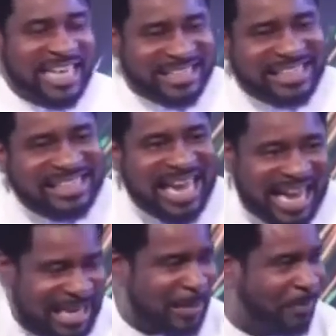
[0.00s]

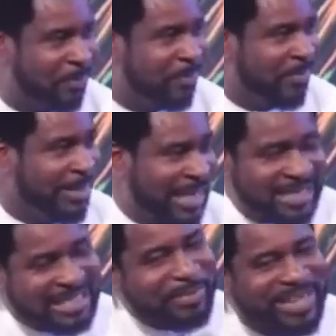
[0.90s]
time,
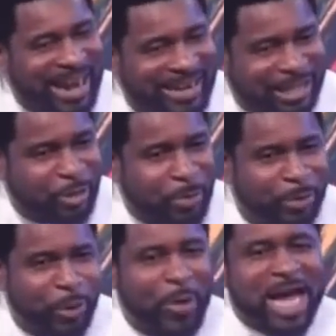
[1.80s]
takes similarity to build.
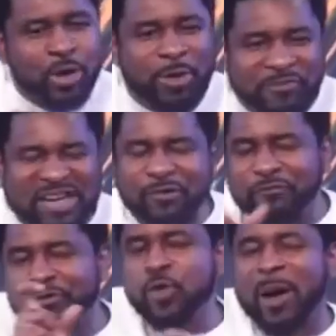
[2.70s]
So you will feel it for
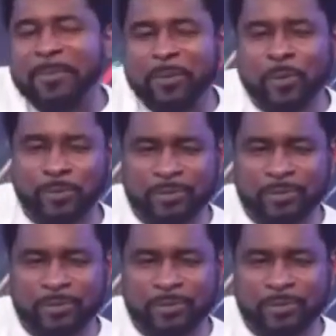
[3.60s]
fewer people.